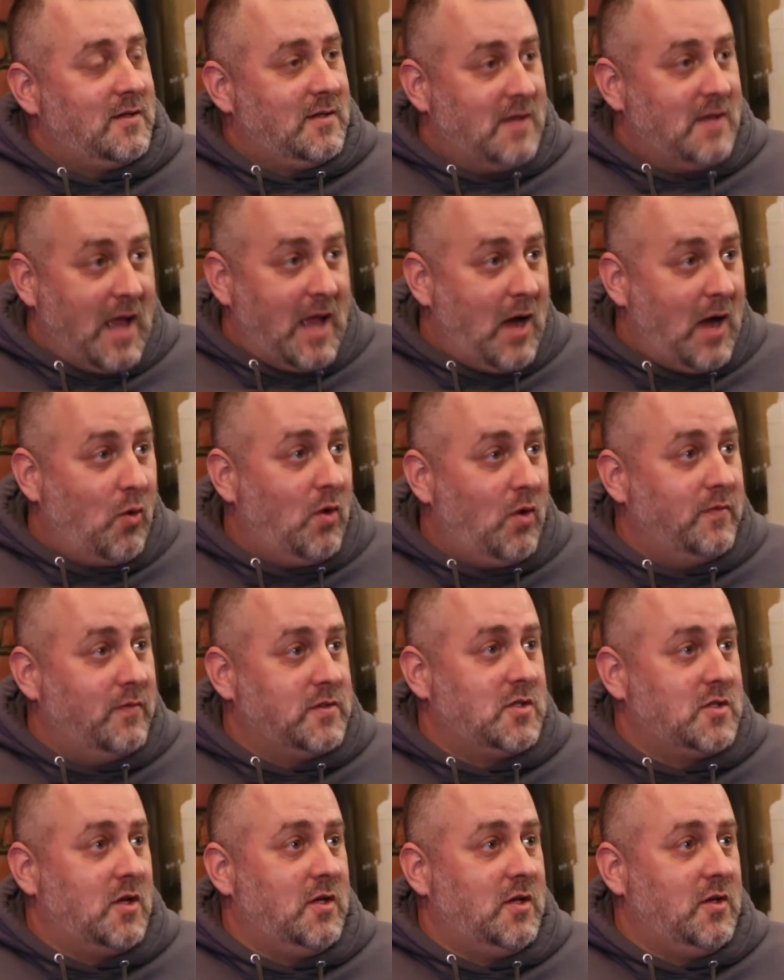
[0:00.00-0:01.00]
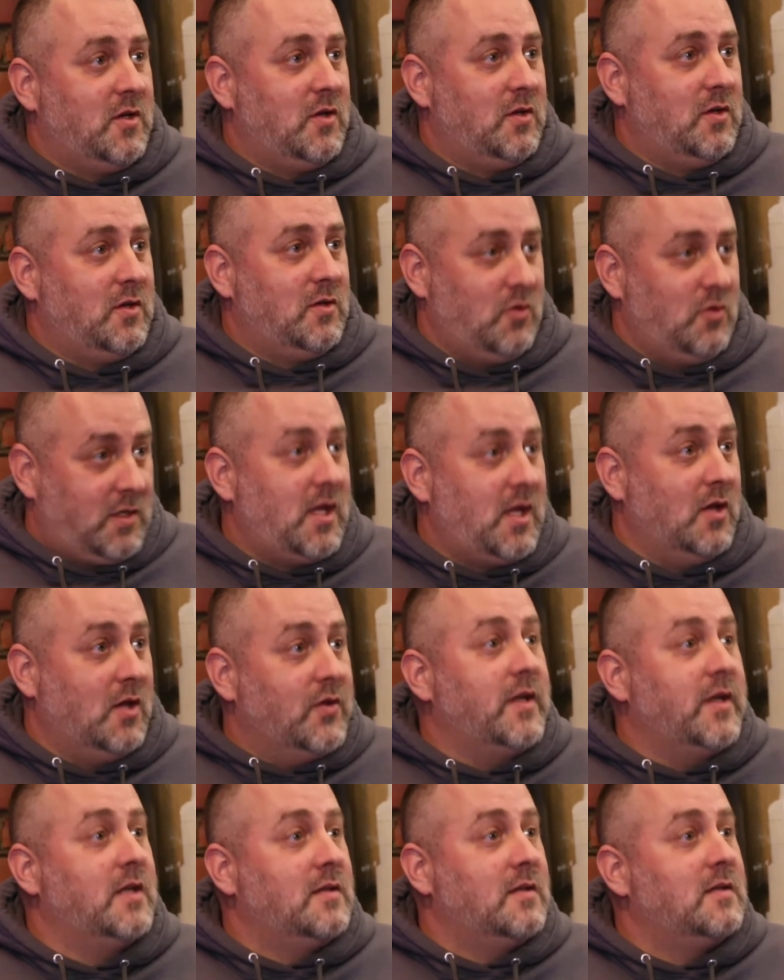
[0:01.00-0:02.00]
Now all of a sudden you, you're
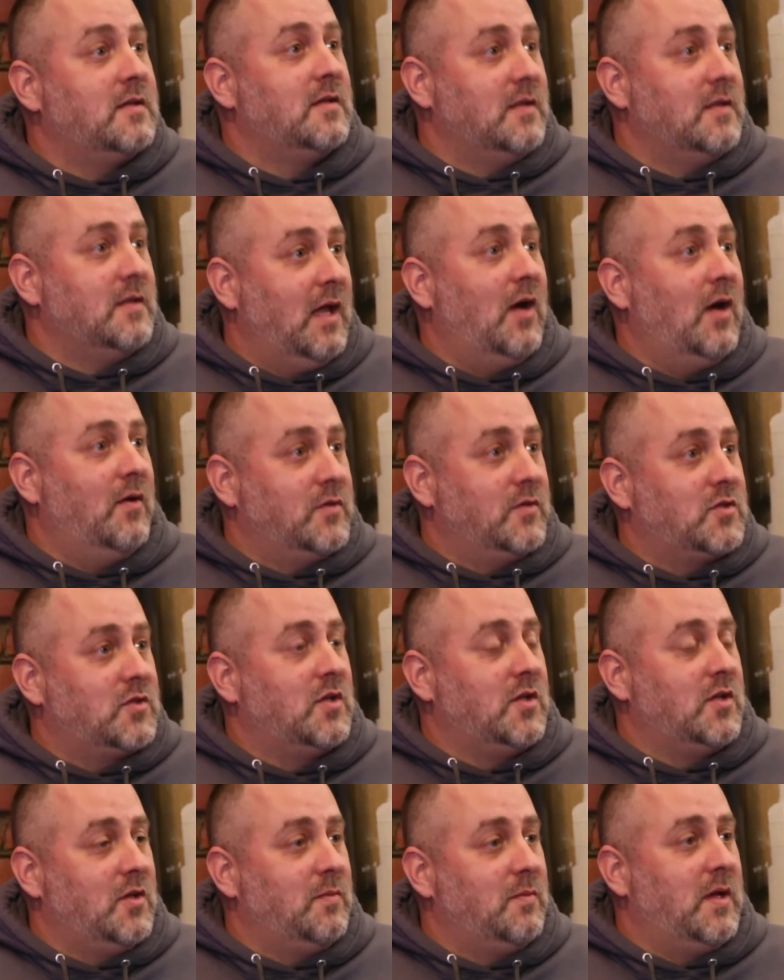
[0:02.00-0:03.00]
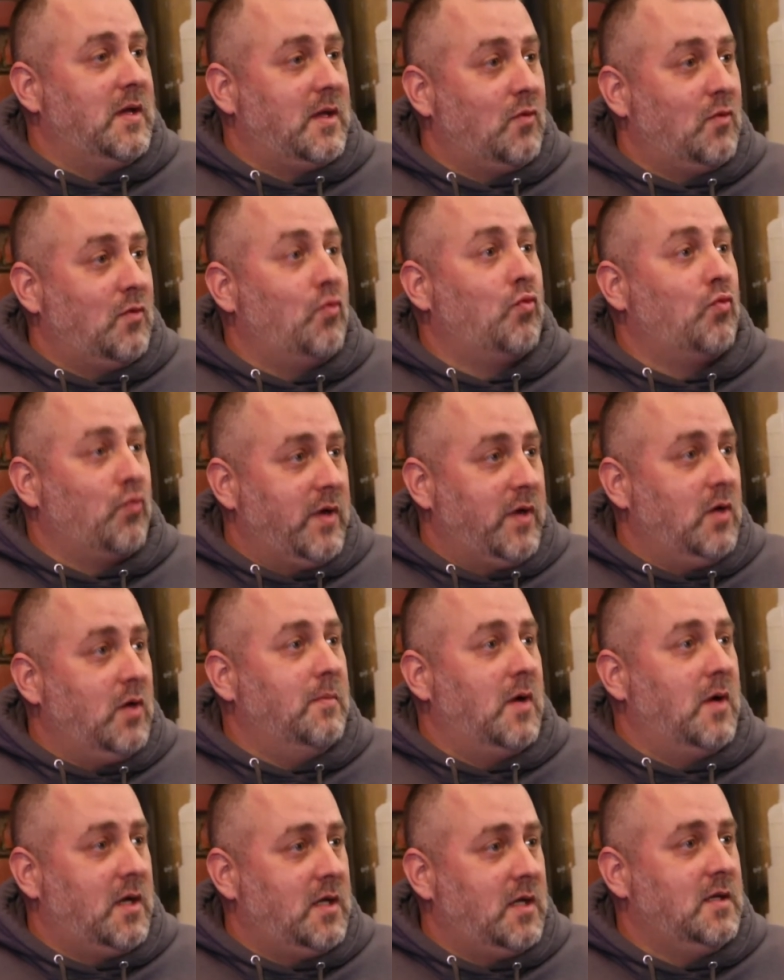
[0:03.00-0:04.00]
killing it now all of a sudden you're making real
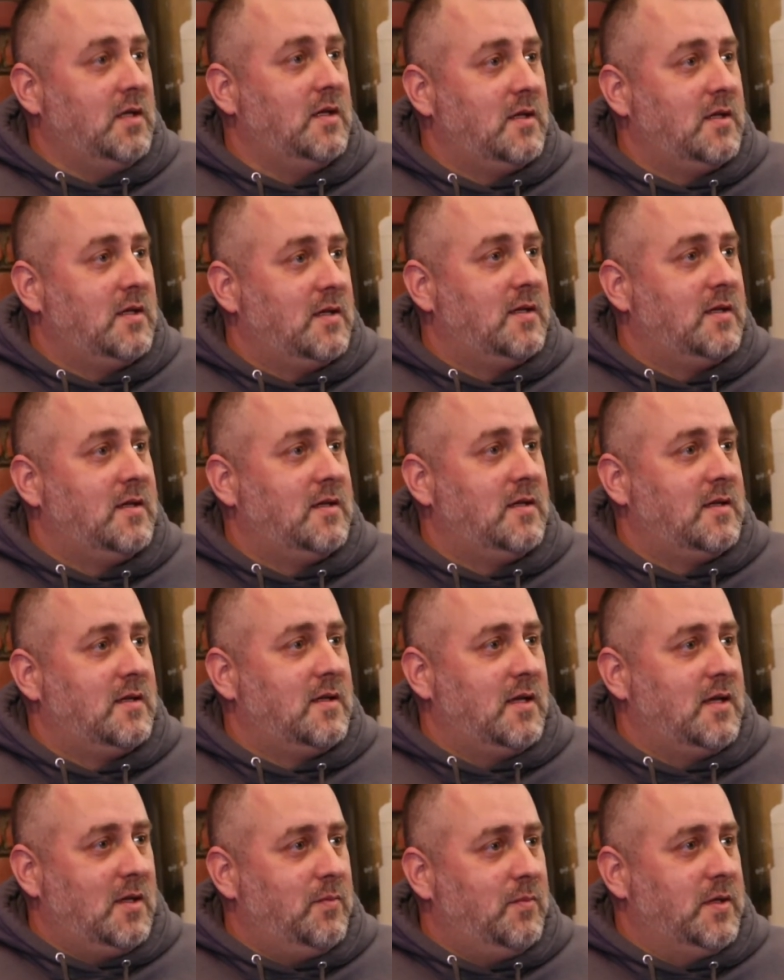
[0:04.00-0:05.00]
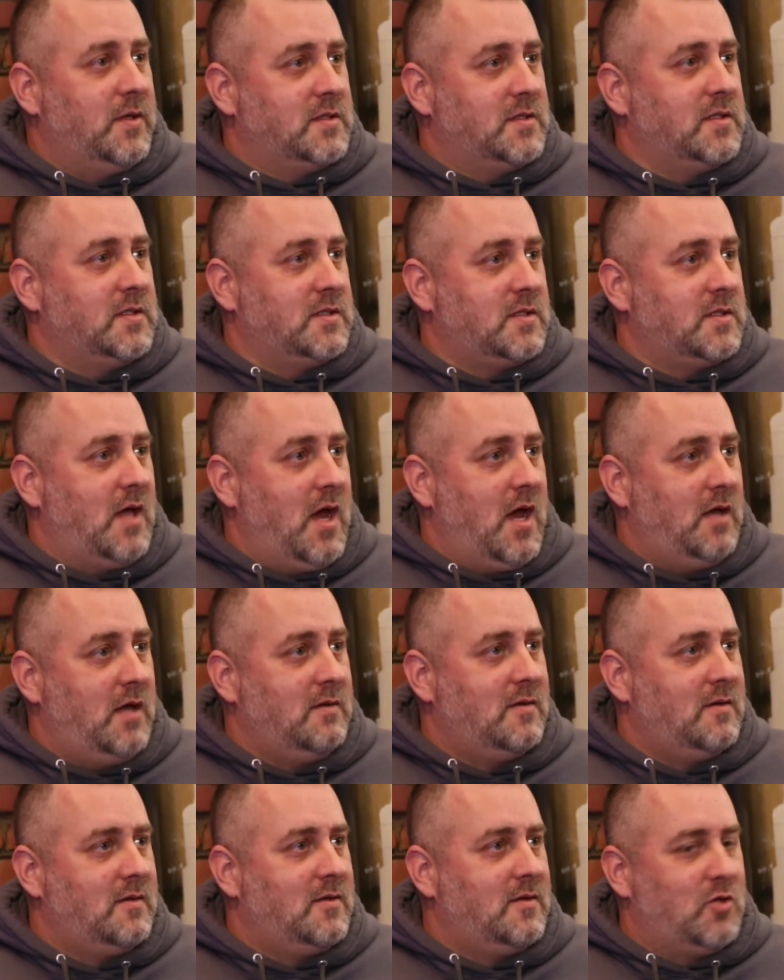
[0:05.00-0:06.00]
money yeah in a business that
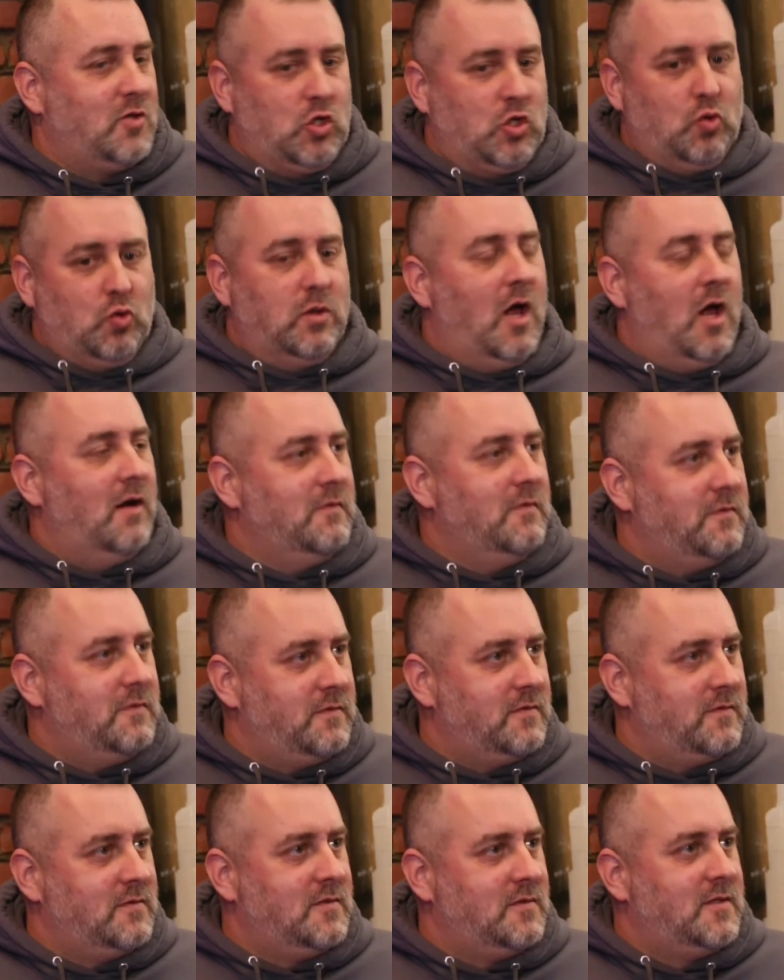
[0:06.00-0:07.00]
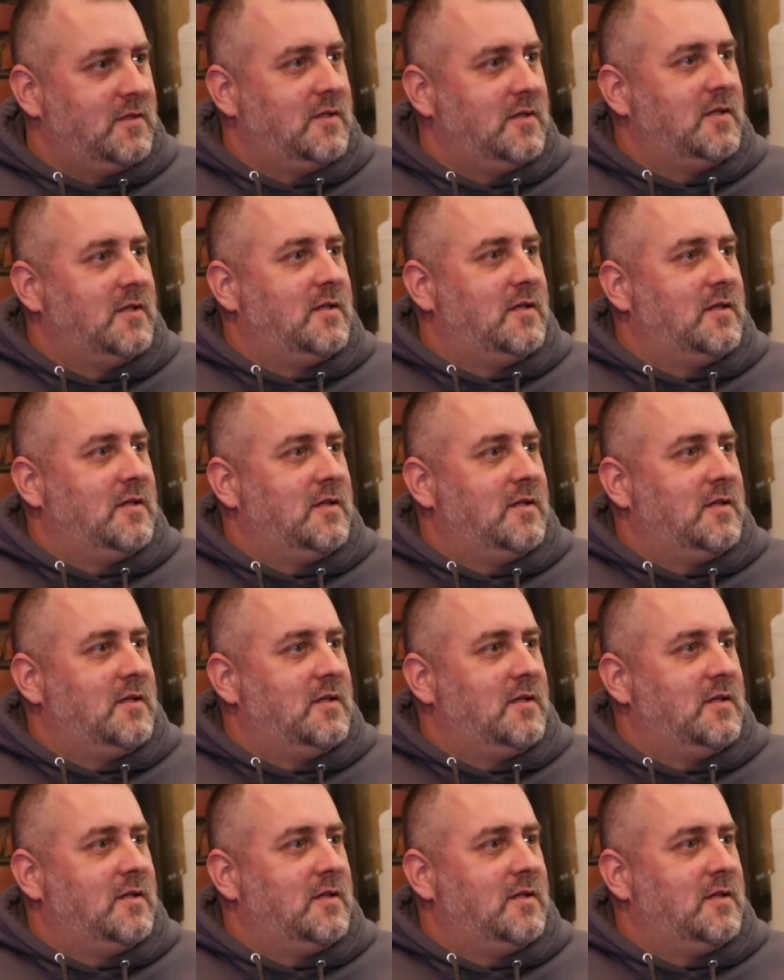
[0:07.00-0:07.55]
you love yeah and